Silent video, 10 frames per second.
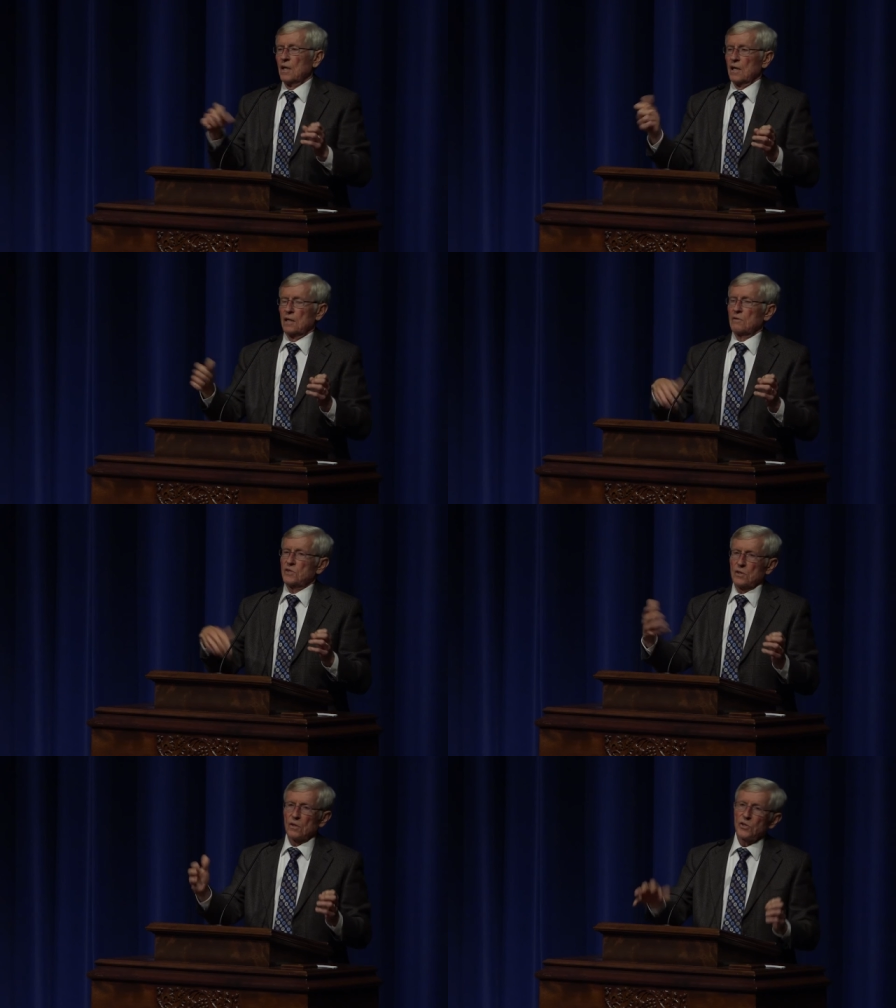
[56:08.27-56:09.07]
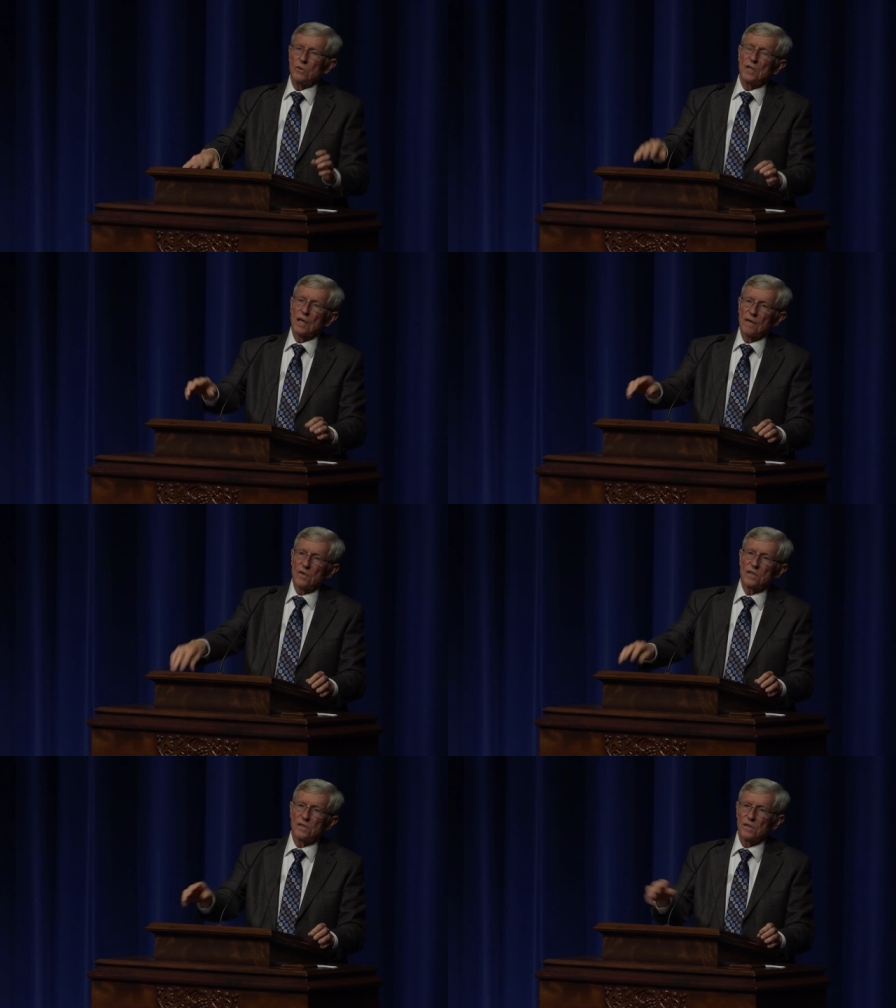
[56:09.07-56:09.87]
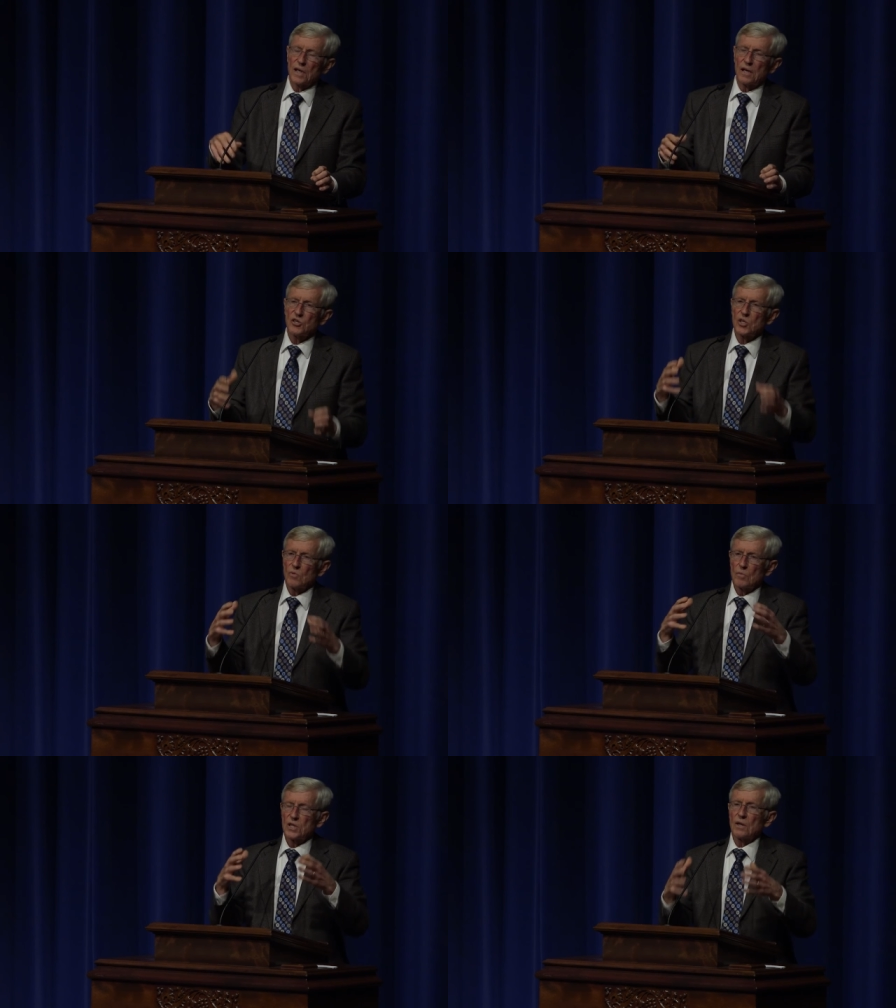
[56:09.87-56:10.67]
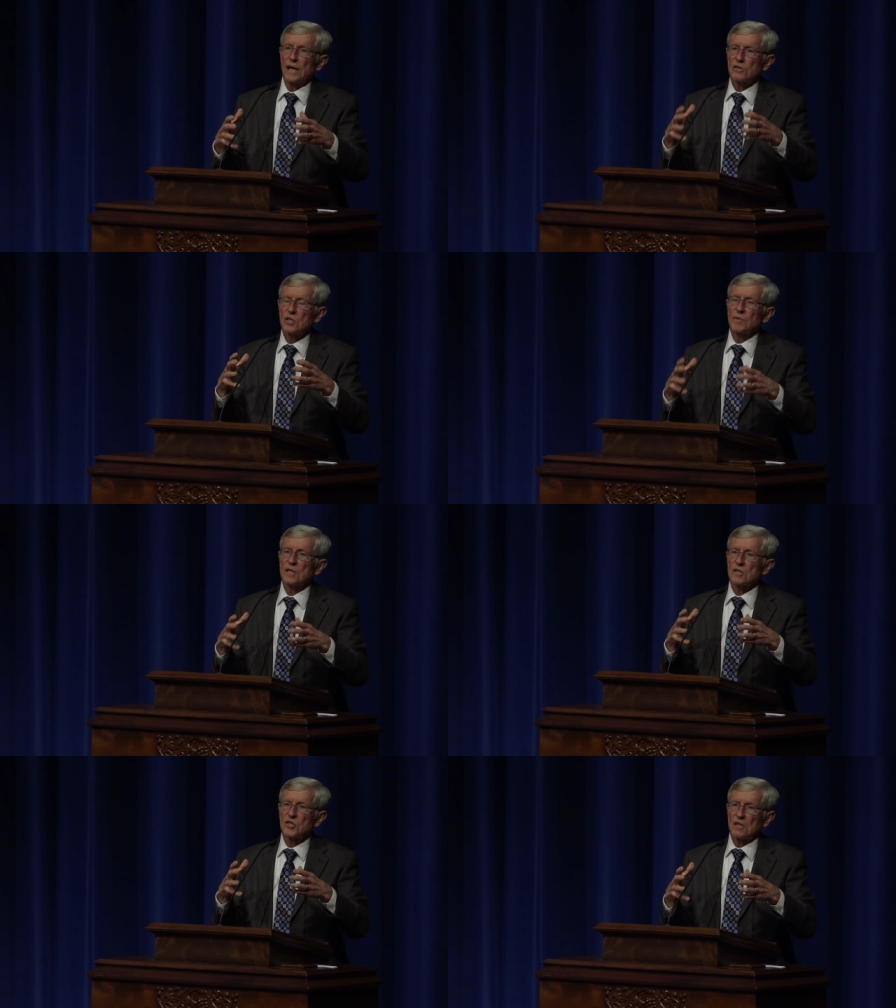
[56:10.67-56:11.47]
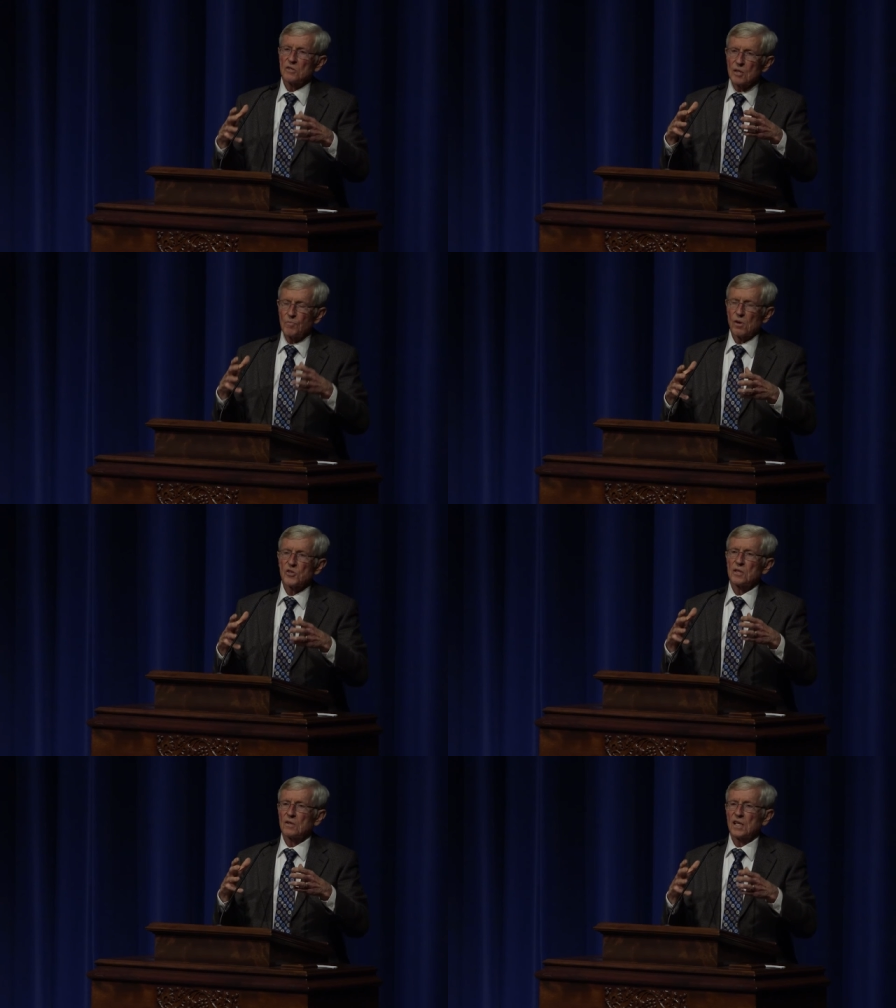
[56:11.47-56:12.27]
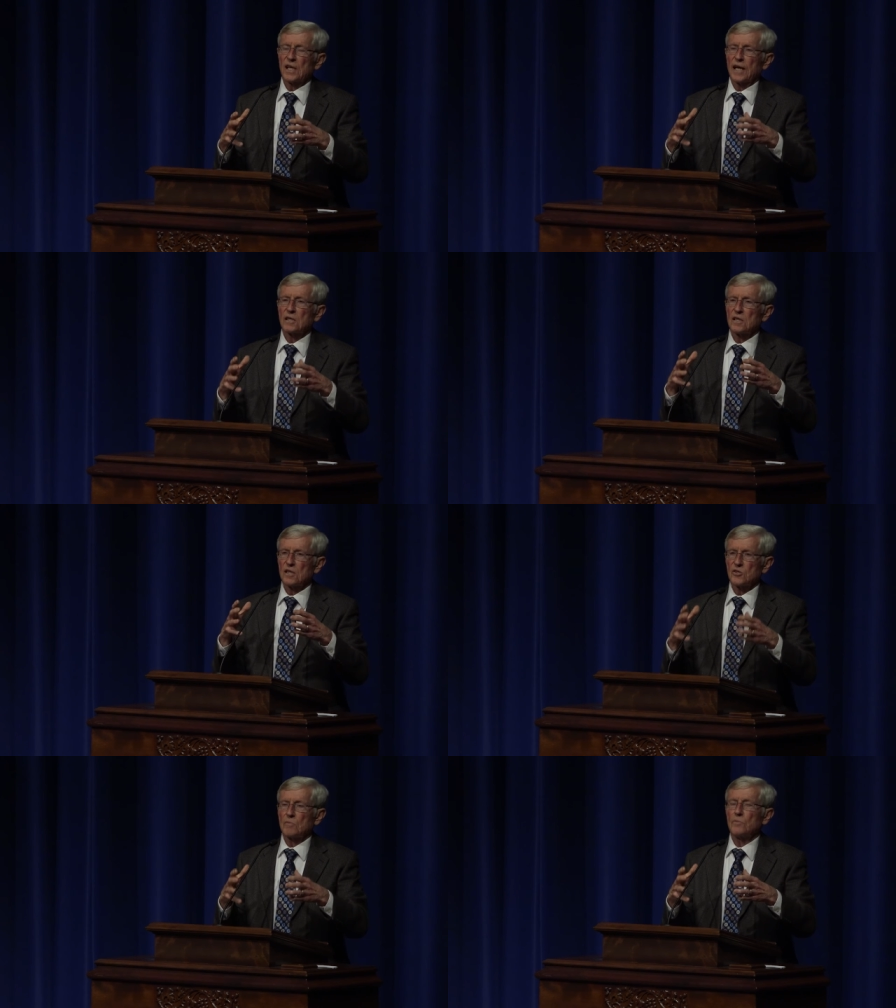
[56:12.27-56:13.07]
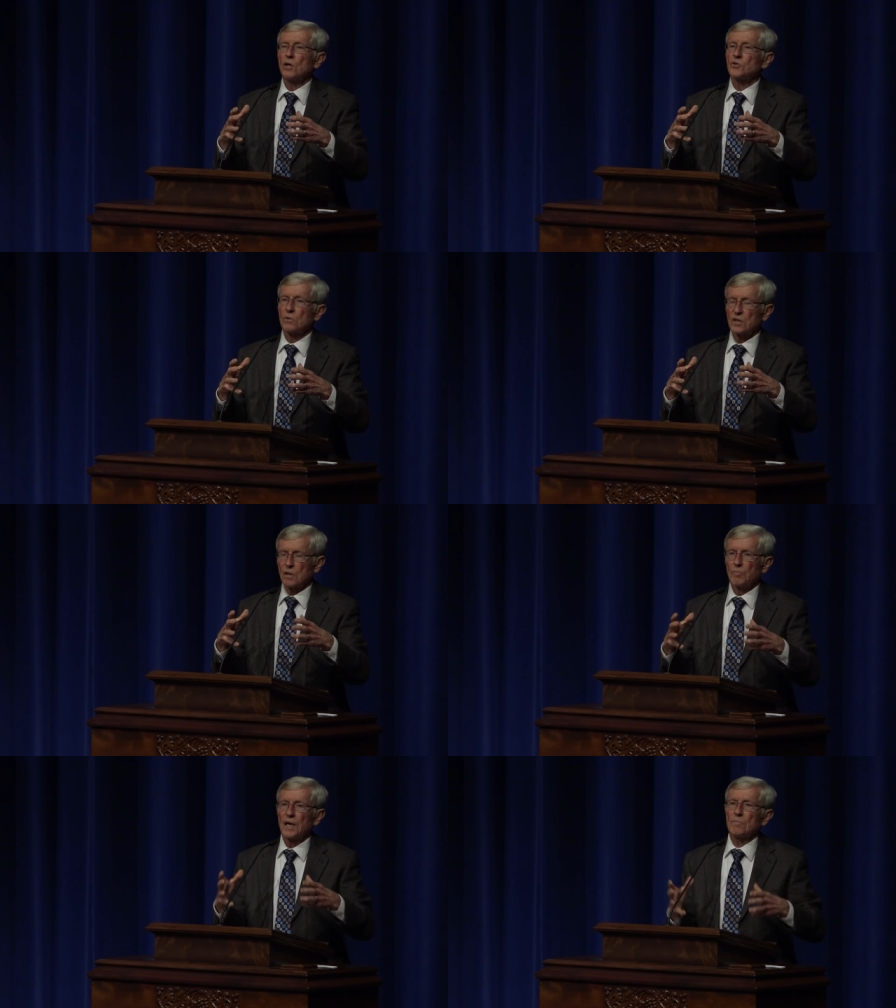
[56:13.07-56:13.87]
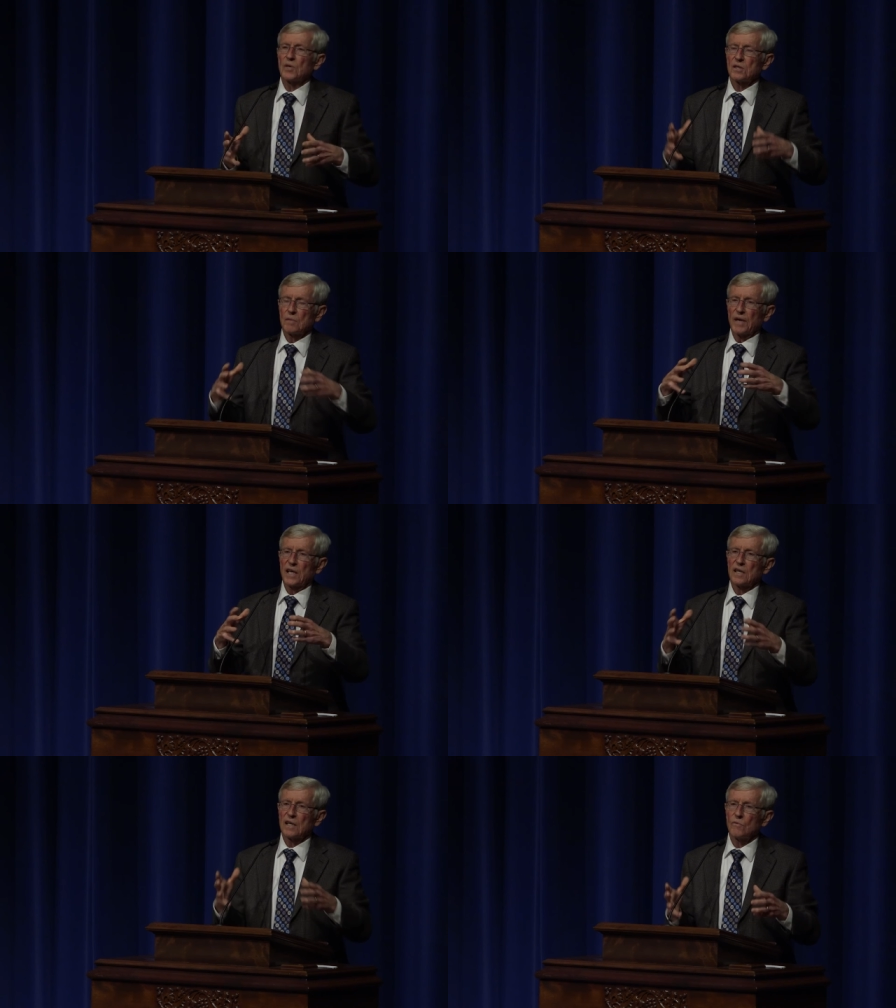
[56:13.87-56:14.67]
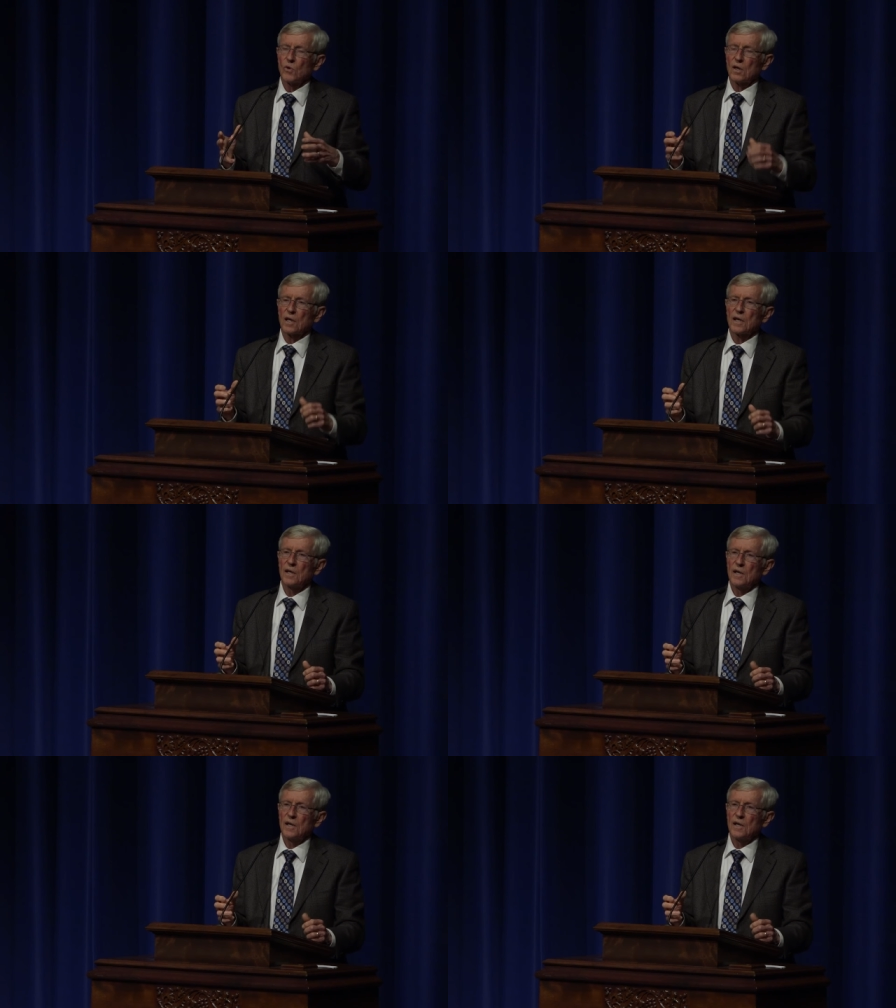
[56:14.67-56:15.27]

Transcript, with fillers: uh, you know, you deliver it to your customer, but there has to be this sense of personal connectedness and mutual commitment to making it work.